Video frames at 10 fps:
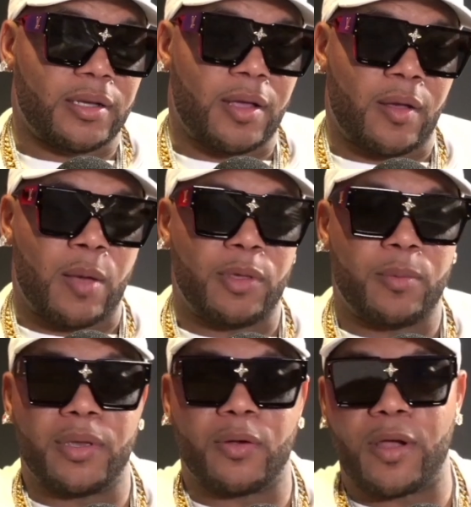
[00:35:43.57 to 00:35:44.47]
I mean,
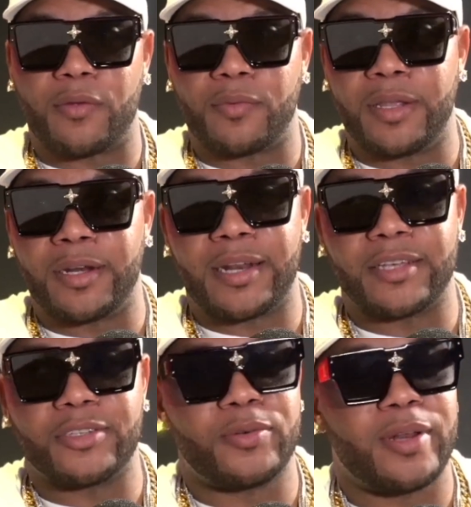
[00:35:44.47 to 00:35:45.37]
being around
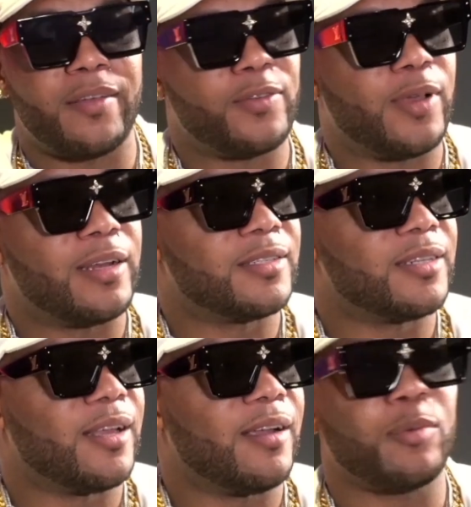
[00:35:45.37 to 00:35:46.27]
International Nephew, I listen
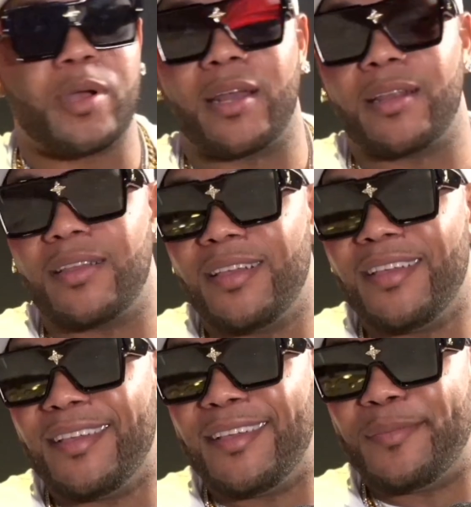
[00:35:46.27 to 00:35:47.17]
to everybody,
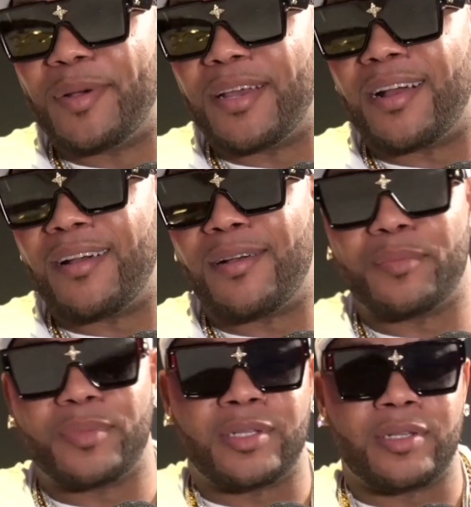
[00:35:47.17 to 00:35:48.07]
but
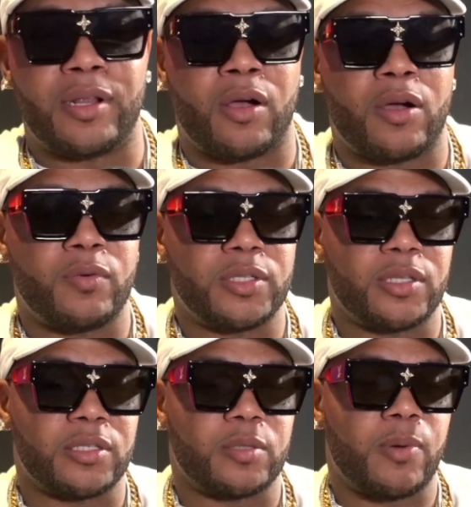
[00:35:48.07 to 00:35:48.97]
always
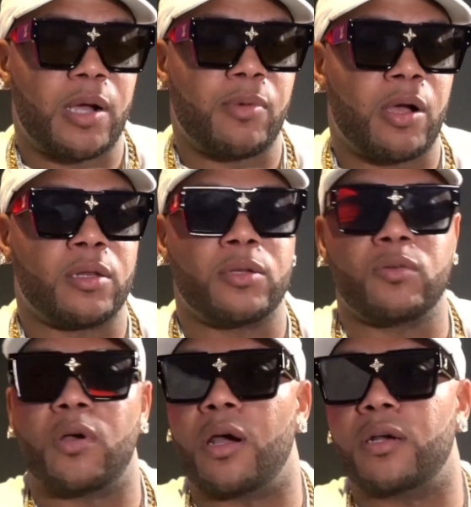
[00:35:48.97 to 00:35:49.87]
inspired by all the new
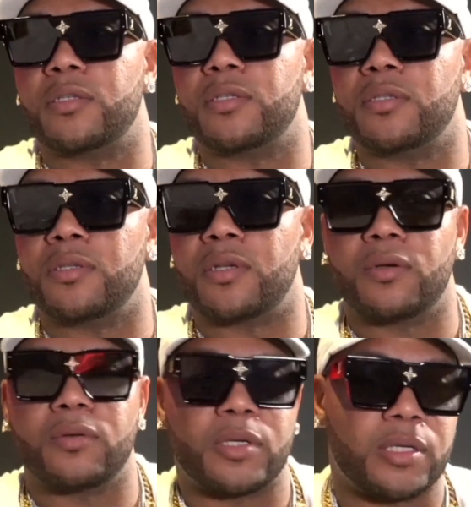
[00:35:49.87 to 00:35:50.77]
artists. You
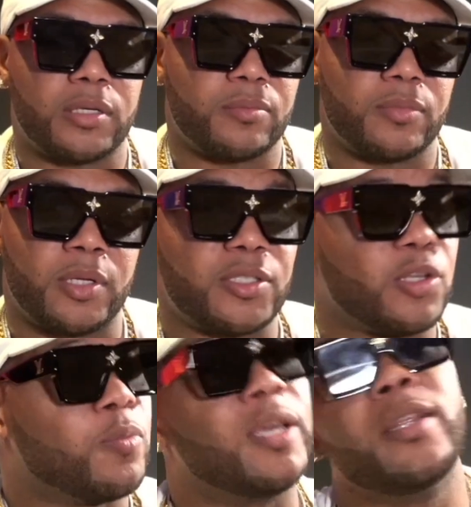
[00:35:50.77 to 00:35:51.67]
know, it's so
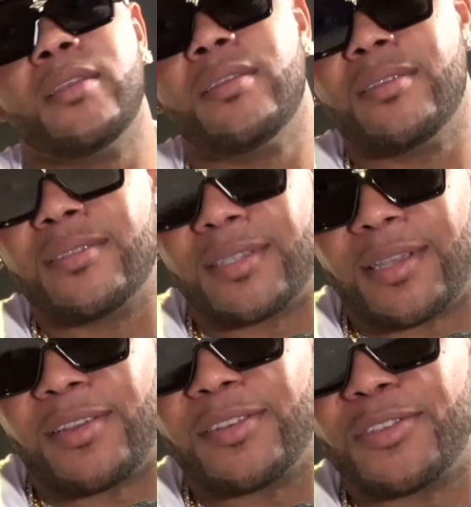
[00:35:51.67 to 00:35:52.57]
many to tell
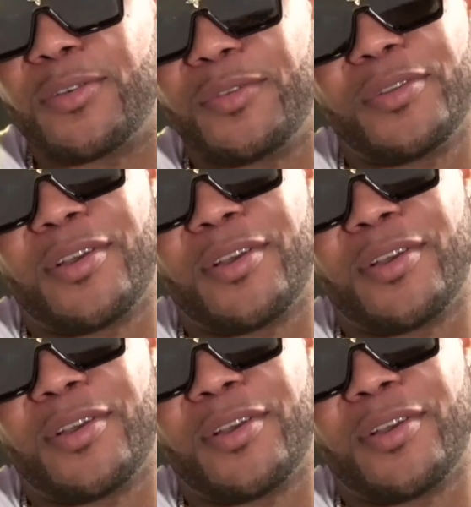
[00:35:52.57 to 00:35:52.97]
you the truth. You know, it's